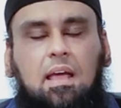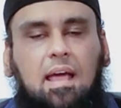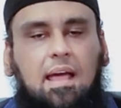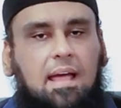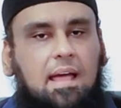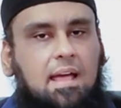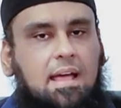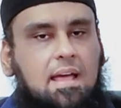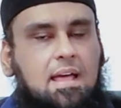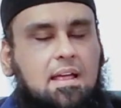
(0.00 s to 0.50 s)

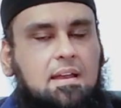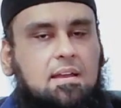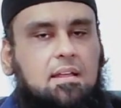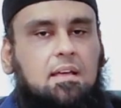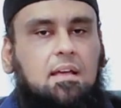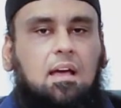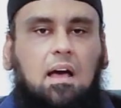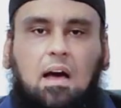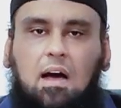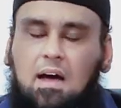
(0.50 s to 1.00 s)

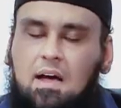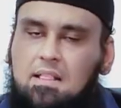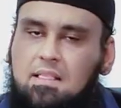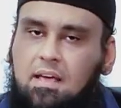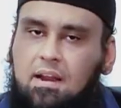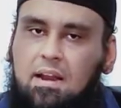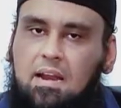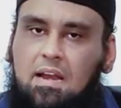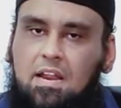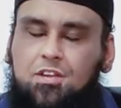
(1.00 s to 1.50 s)
And
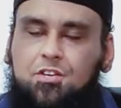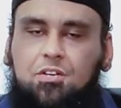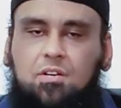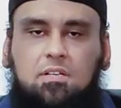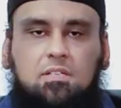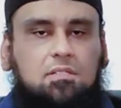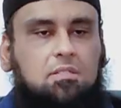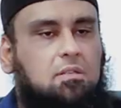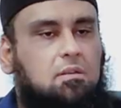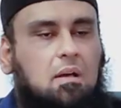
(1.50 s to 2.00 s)
other
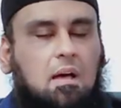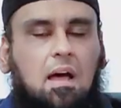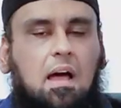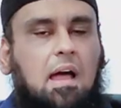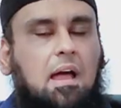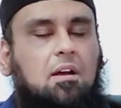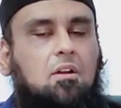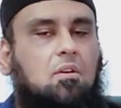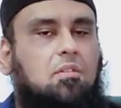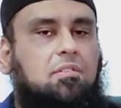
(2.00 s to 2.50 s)
religions,
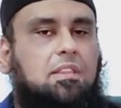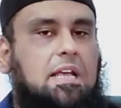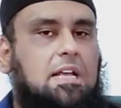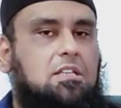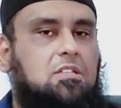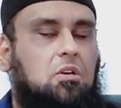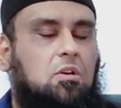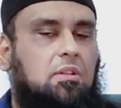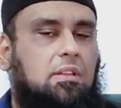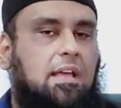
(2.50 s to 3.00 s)
I don't
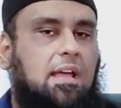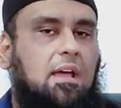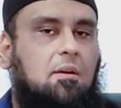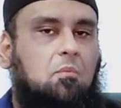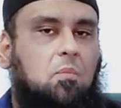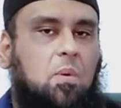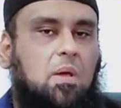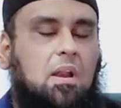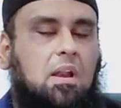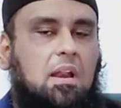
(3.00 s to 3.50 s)
think so. They
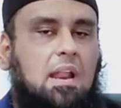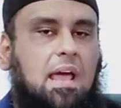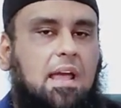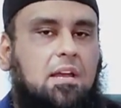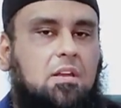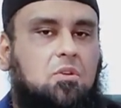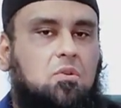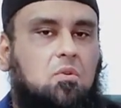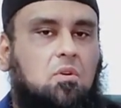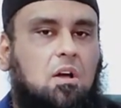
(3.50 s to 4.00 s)
will
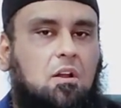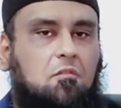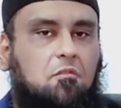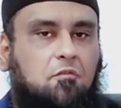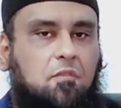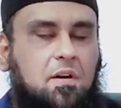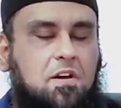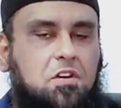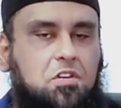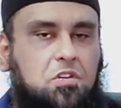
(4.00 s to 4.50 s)
like to
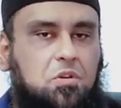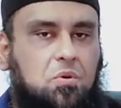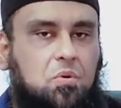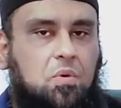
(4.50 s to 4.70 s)
confront